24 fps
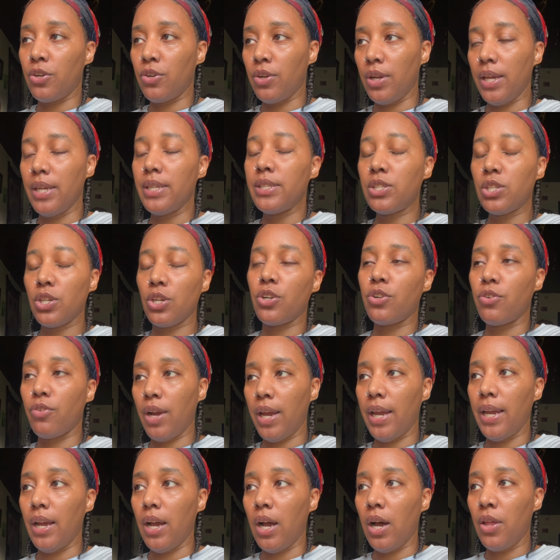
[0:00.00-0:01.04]

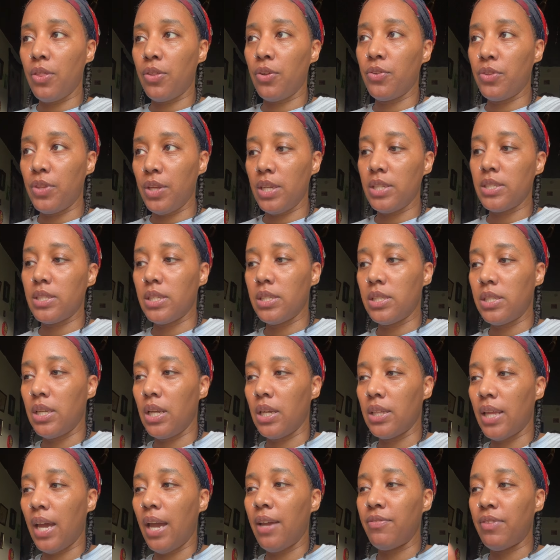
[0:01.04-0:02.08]
integrate other things into
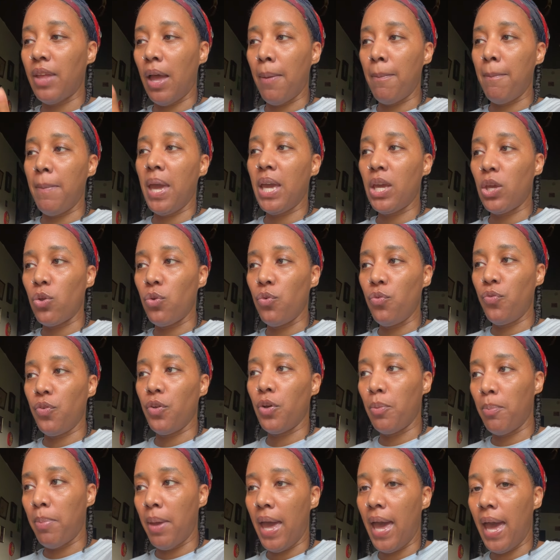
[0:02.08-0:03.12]
your life that make you
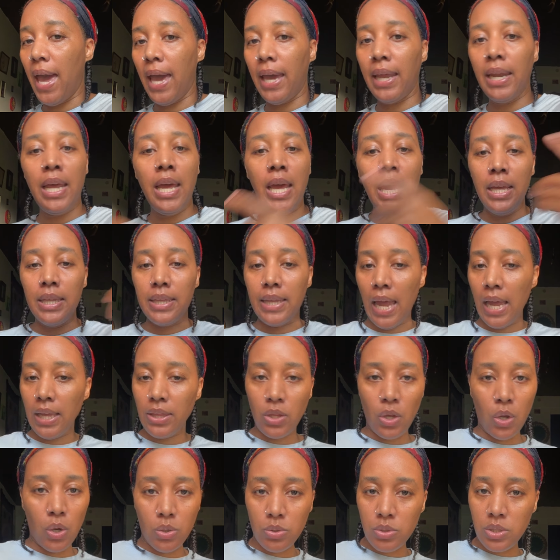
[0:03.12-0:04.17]
feel bad. That
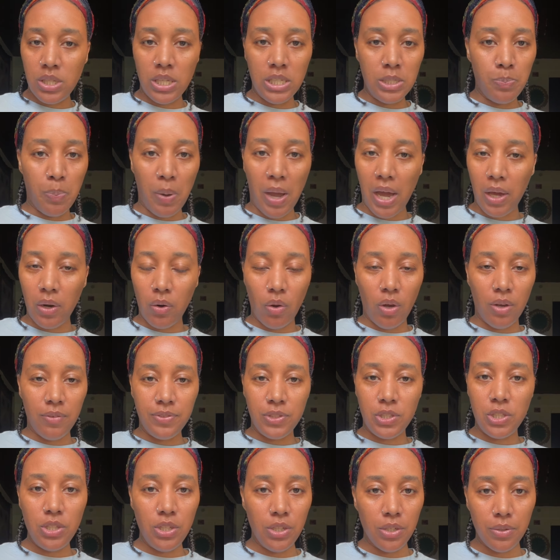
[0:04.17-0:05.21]
throws this pot
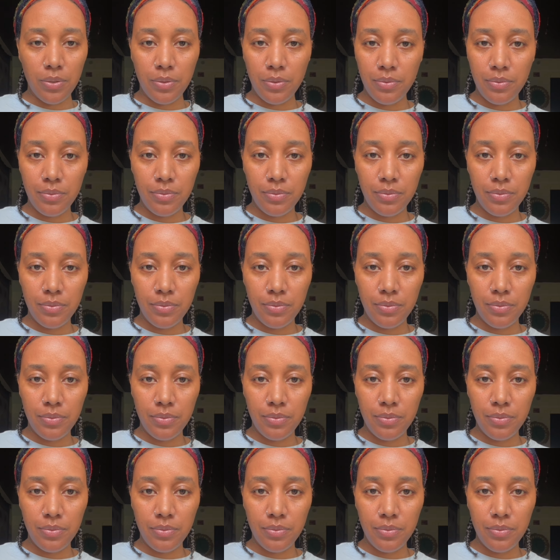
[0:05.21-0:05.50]
off too.